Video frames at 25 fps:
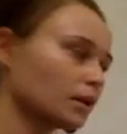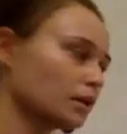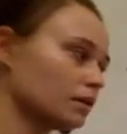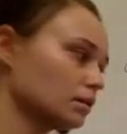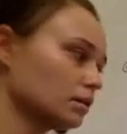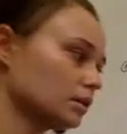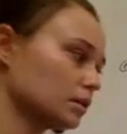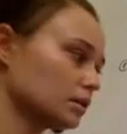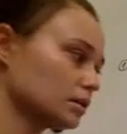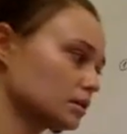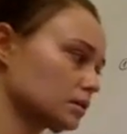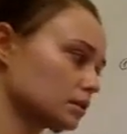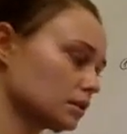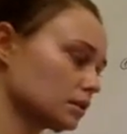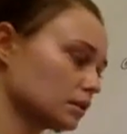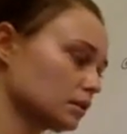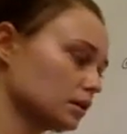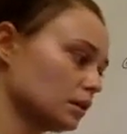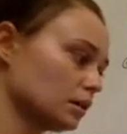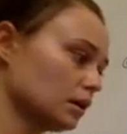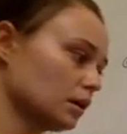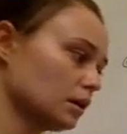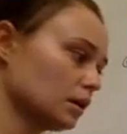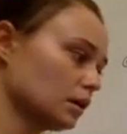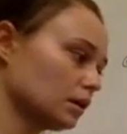That
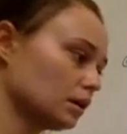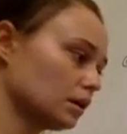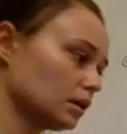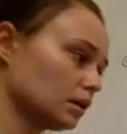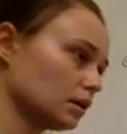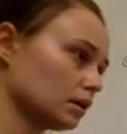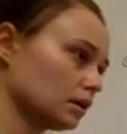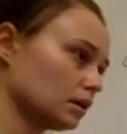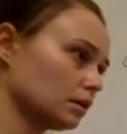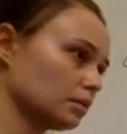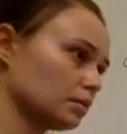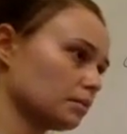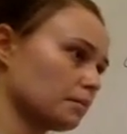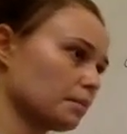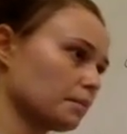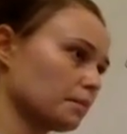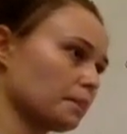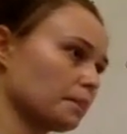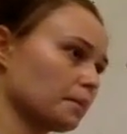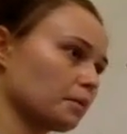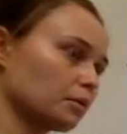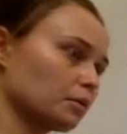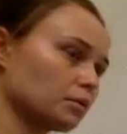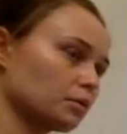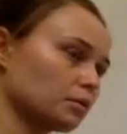
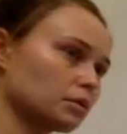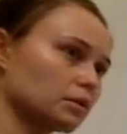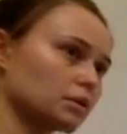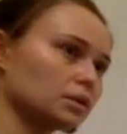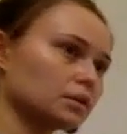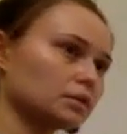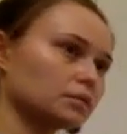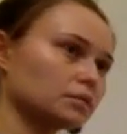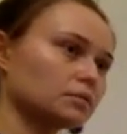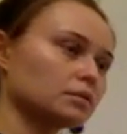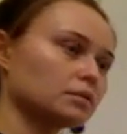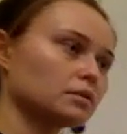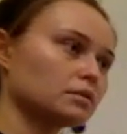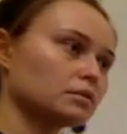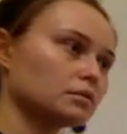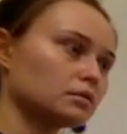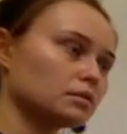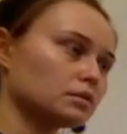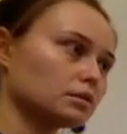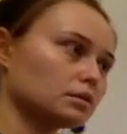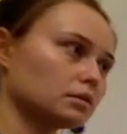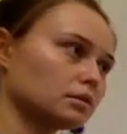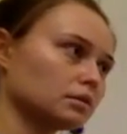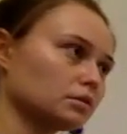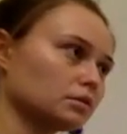
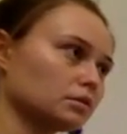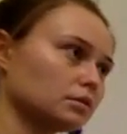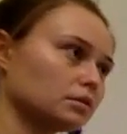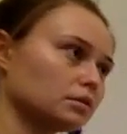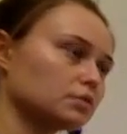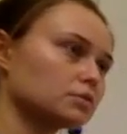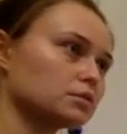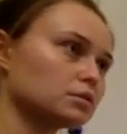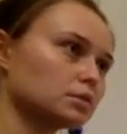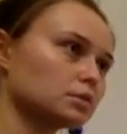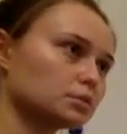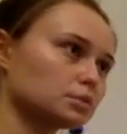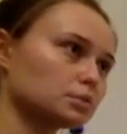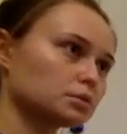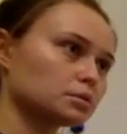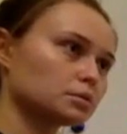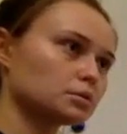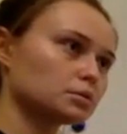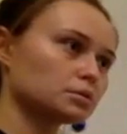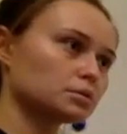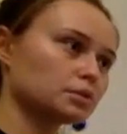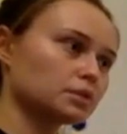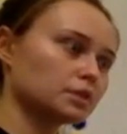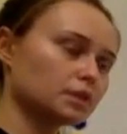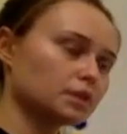only those
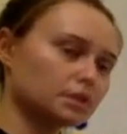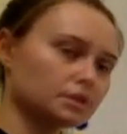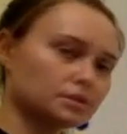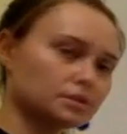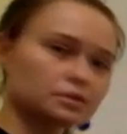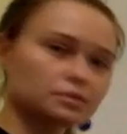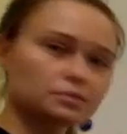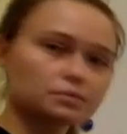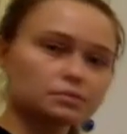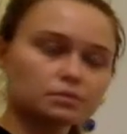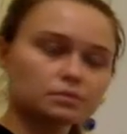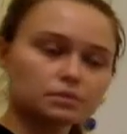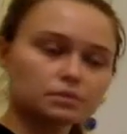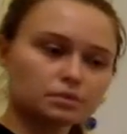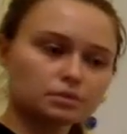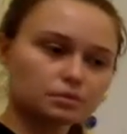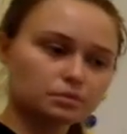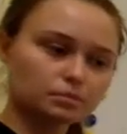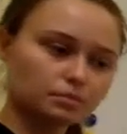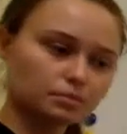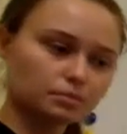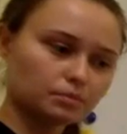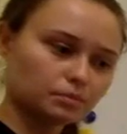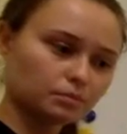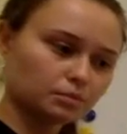who cares
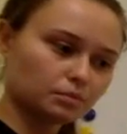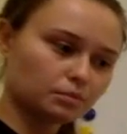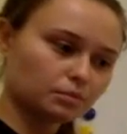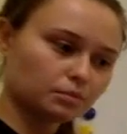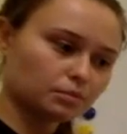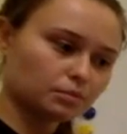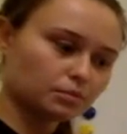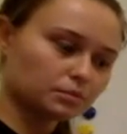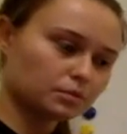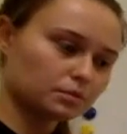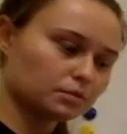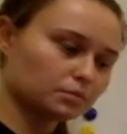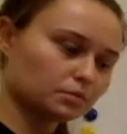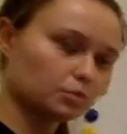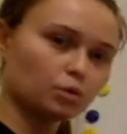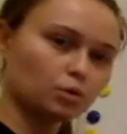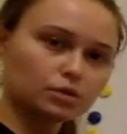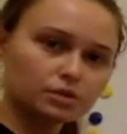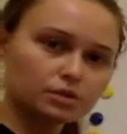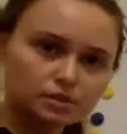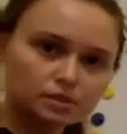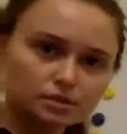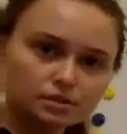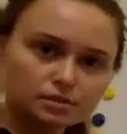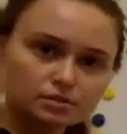the
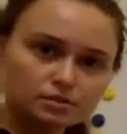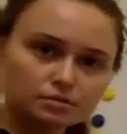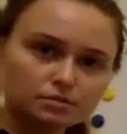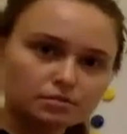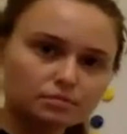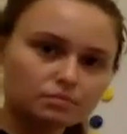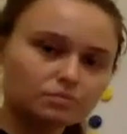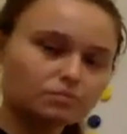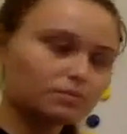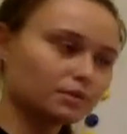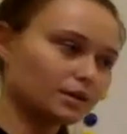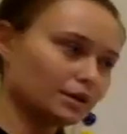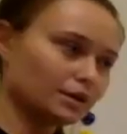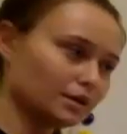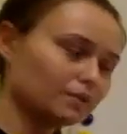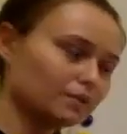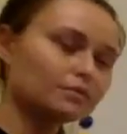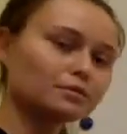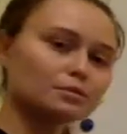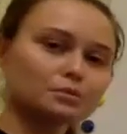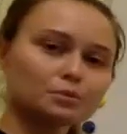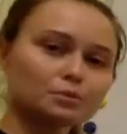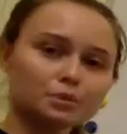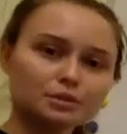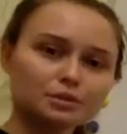most, they
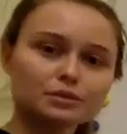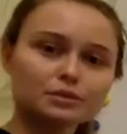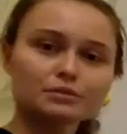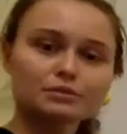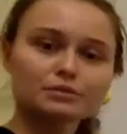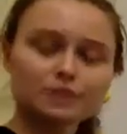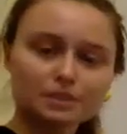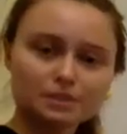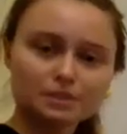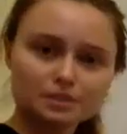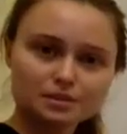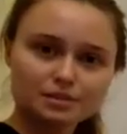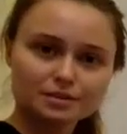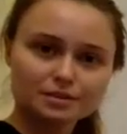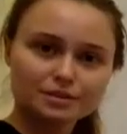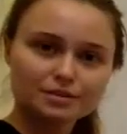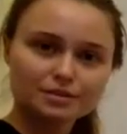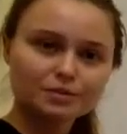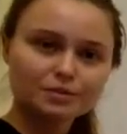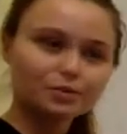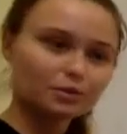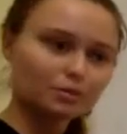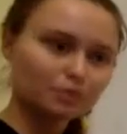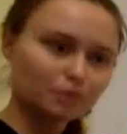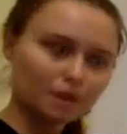will invest, and
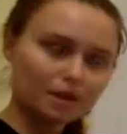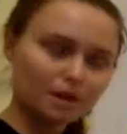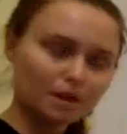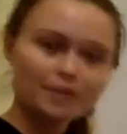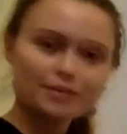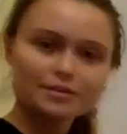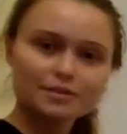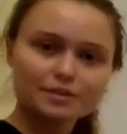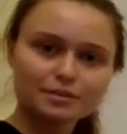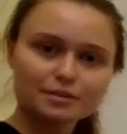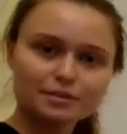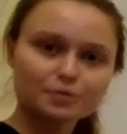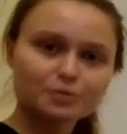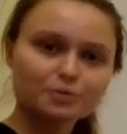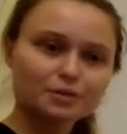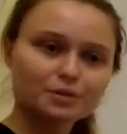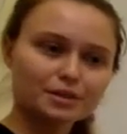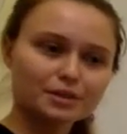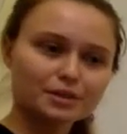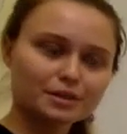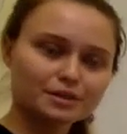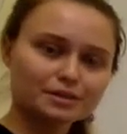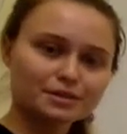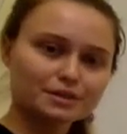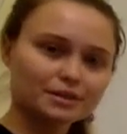all other who
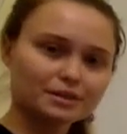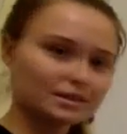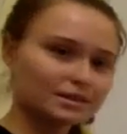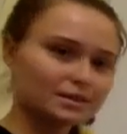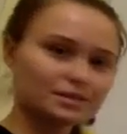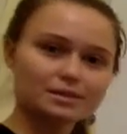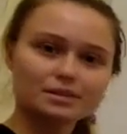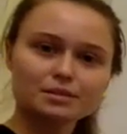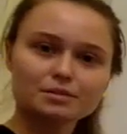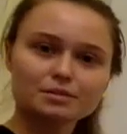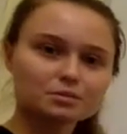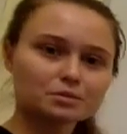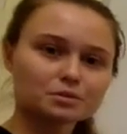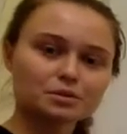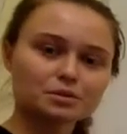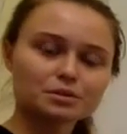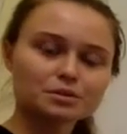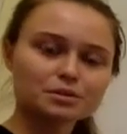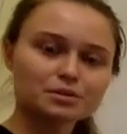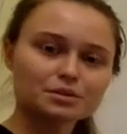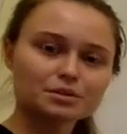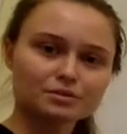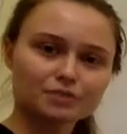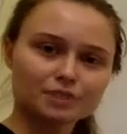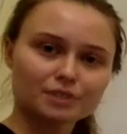cares less, they will not
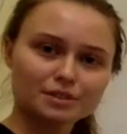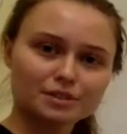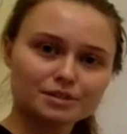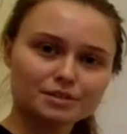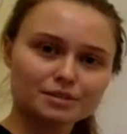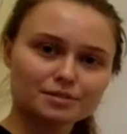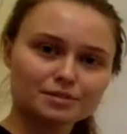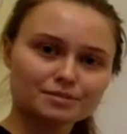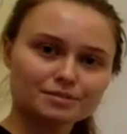invest.